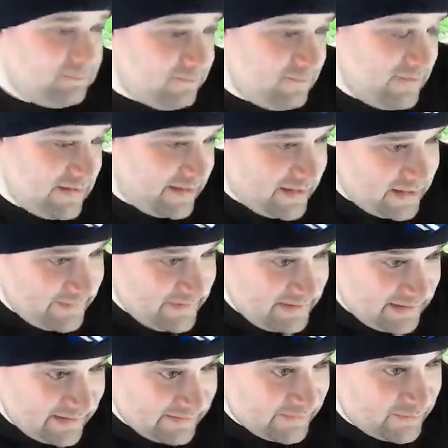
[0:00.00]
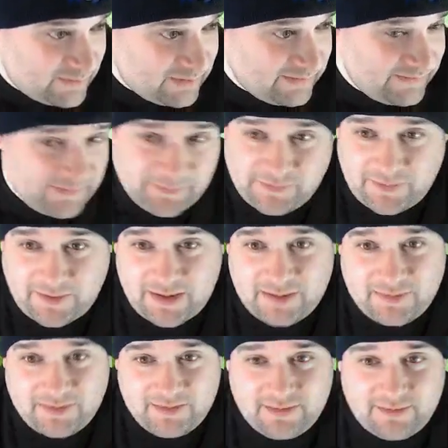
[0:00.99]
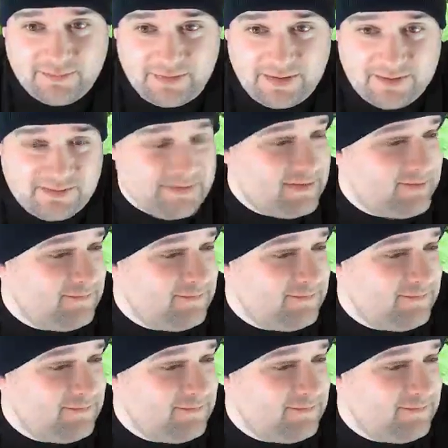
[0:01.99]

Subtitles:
Abby has 1 subscriber, apparently.